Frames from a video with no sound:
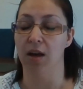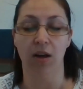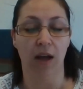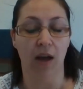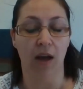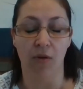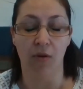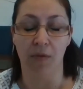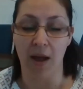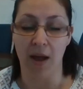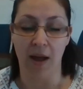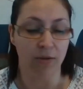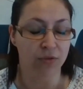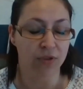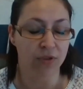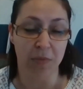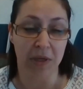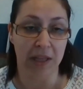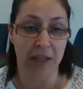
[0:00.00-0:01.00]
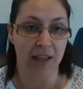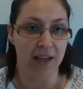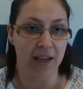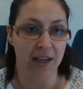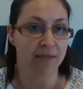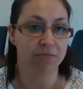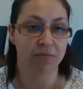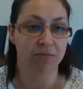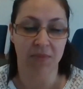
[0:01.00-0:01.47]

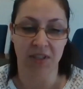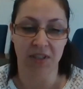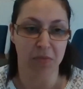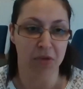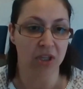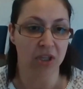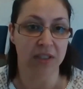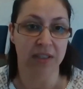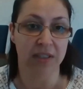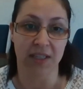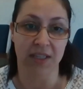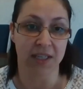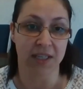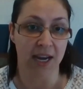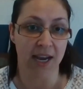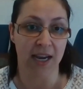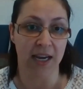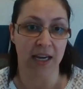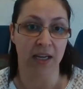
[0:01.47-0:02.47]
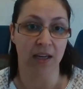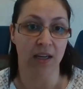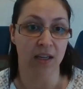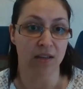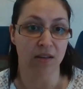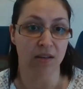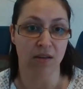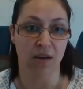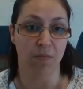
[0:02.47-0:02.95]
Ultimately, similar to today,
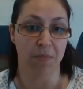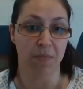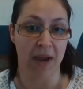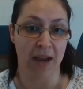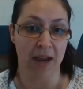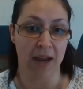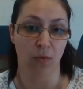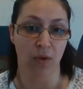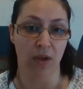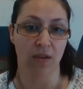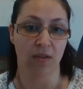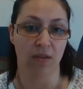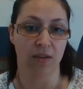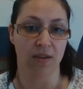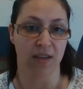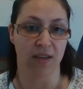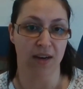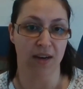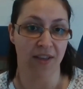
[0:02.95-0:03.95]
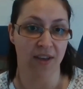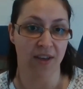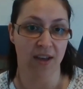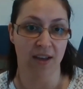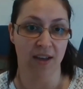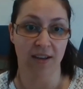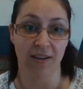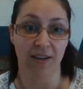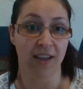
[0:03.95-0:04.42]
internet bandwidth is
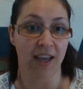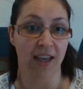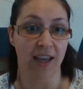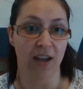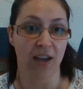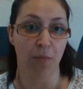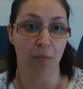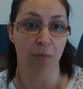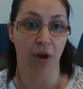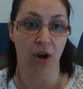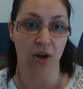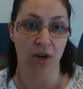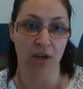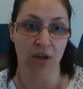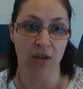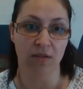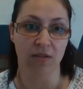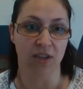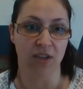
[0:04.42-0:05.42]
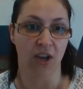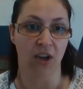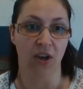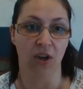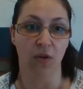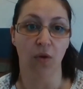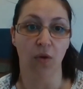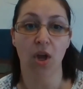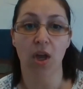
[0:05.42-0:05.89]
another key component.
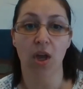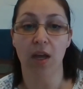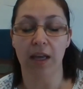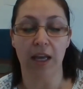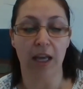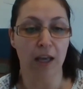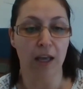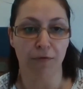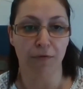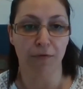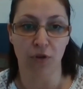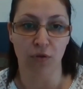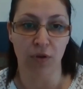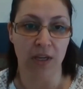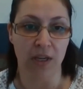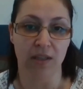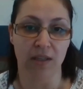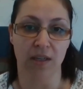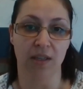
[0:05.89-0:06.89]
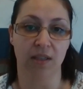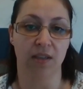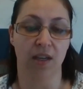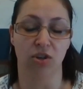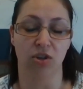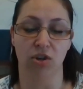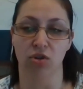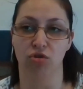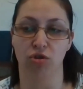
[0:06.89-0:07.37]
So if your internet
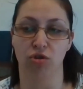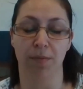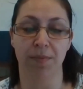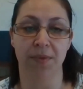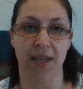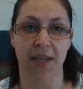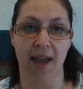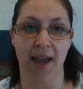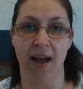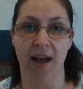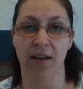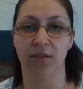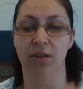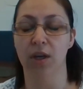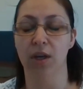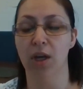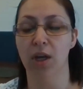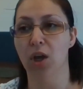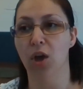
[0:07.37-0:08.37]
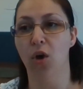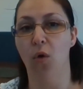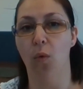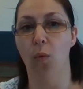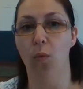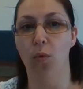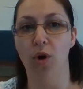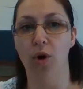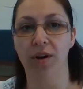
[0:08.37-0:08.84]
session drops out,
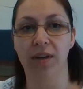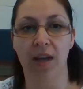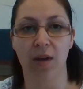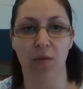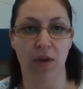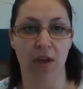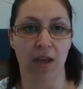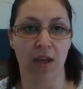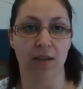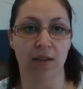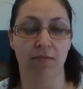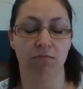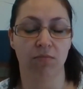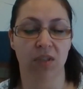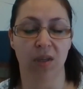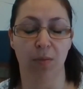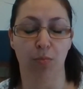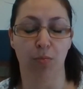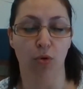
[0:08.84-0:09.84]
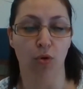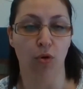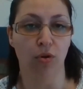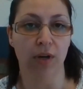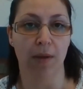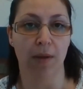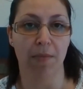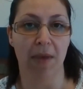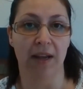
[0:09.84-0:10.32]
what can we
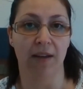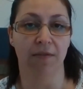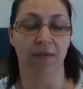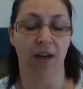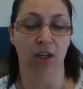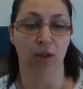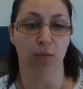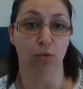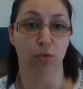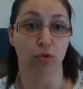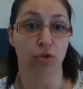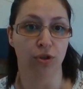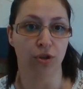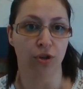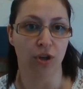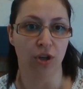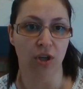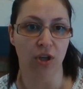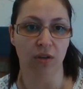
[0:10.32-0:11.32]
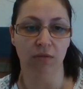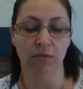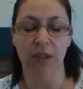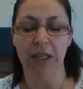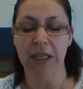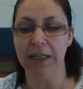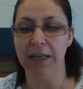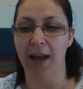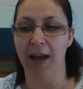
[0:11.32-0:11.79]
support and make available to you?
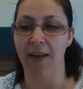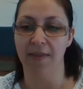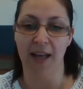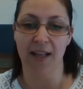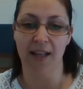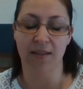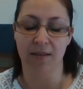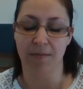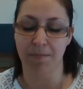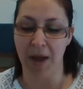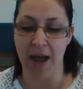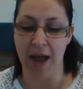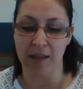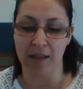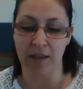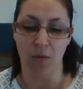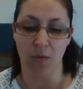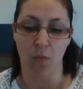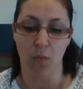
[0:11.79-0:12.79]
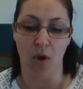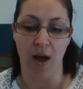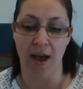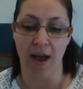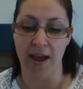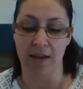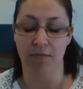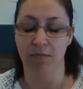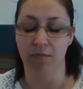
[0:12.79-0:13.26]
And that's partly
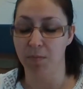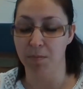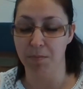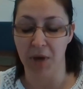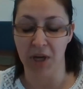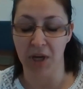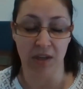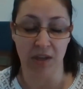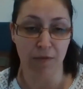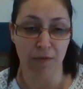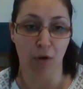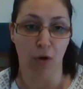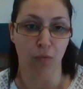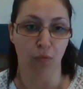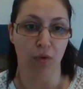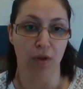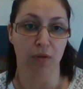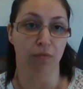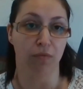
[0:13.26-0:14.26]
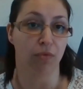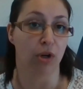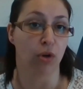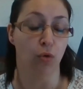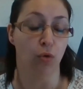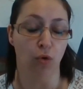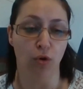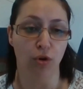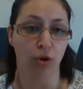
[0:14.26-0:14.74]
why by default we
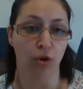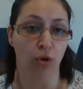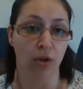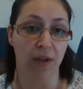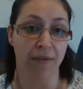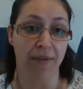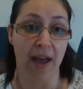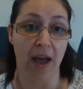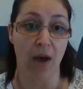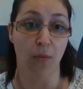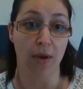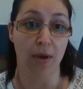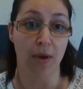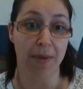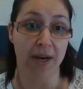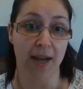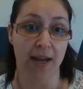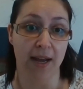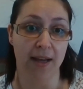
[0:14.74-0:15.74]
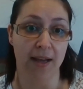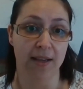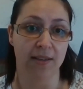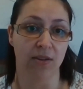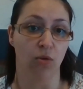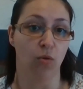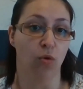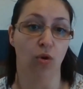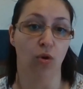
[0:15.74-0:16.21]
record all of our
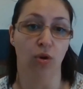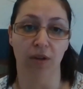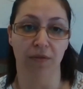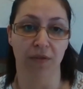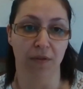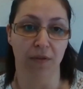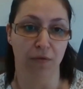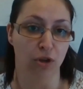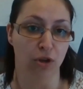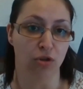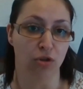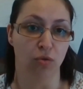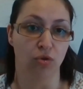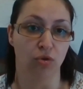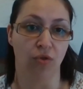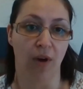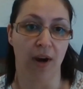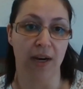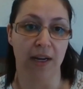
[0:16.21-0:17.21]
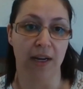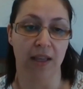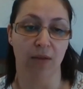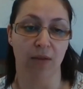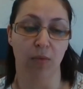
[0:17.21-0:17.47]
webinars or all of the virtual training that